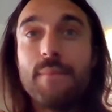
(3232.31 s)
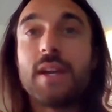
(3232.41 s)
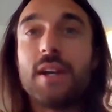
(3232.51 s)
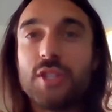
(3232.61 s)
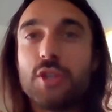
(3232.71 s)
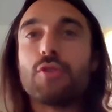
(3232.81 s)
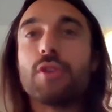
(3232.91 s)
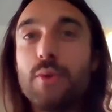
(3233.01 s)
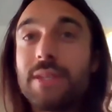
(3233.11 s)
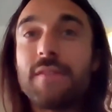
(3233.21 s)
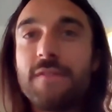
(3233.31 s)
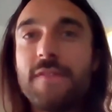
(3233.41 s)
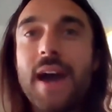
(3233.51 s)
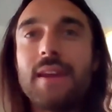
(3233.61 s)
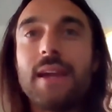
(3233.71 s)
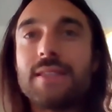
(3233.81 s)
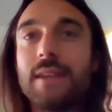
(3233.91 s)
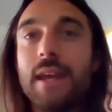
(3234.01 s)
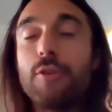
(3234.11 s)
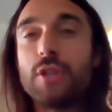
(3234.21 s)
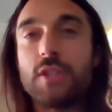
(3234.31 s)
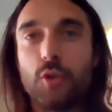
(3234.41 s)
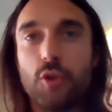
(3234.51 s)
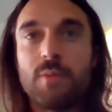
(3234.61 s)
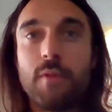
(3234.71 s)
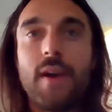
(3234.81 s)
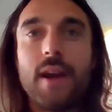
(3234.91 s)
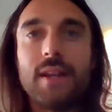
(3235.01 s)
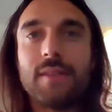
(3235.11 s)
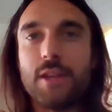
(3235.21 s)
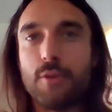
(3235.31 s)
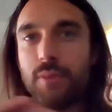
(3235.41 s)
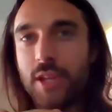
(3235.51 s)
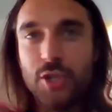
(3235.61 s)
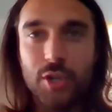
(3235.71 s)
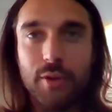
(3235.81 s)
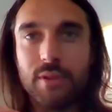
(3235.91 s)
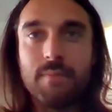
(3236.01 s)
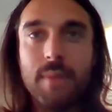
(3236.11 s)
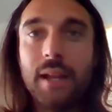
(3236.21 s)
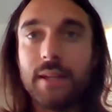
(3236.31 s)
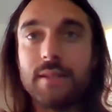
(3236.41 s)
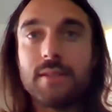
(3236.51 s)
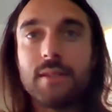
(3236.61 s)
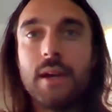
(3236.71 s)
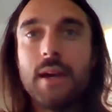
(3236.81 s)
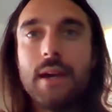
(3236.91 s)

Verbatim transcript: because you're using fat as an energy source, providing that your blood sugar is balanced.